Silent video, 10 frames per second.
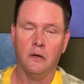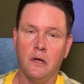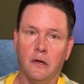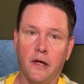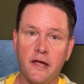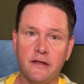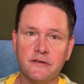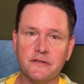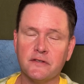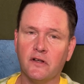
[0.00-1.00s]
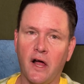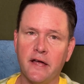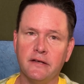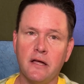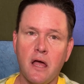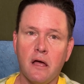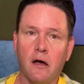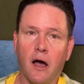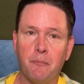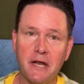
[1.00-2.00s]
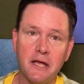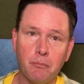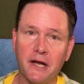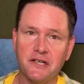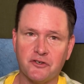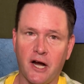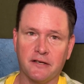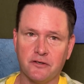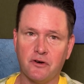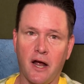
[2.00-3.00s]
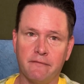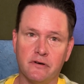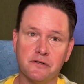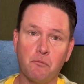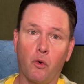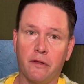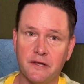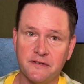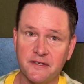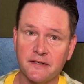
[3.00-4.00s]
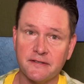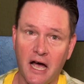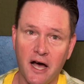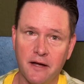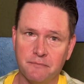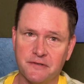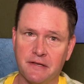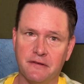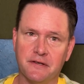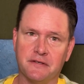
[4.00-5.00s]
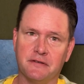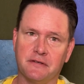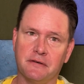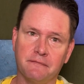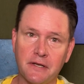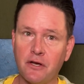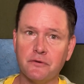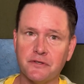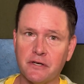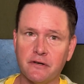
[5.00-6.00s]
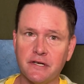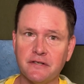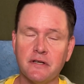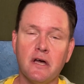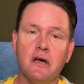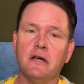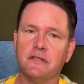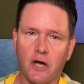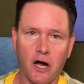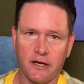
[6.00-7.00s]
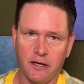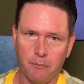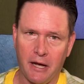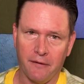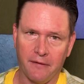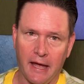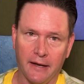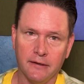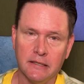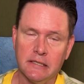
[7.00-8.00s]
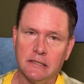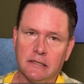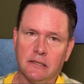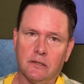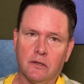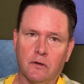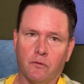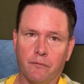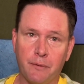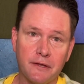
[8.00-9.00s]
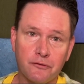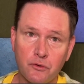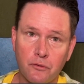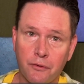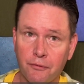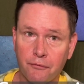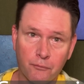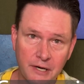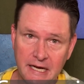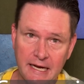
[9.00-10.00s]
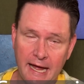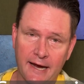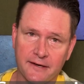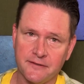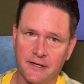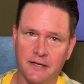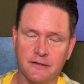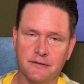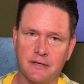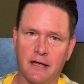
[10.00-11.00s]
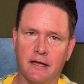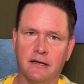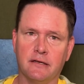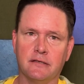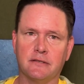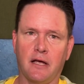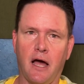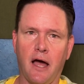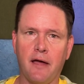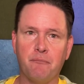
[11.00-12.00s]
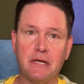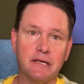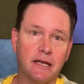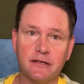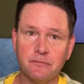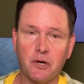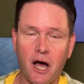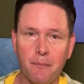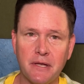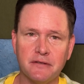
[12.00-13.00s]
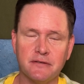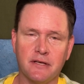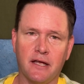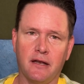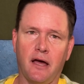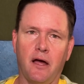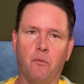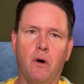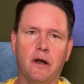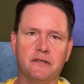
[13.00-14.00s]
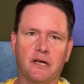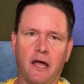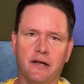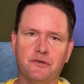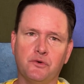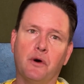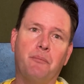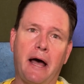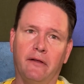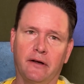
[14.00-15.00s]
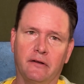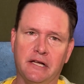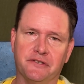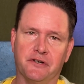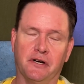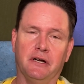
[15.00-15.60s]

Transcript: Hey, this is Glenn. I've been hit by distracted drivers more than 6 times, and this is a video series talking about that. We've been through 3 accidents, and I've been getting some comments, and I wanted to kind of do a palate cleanser,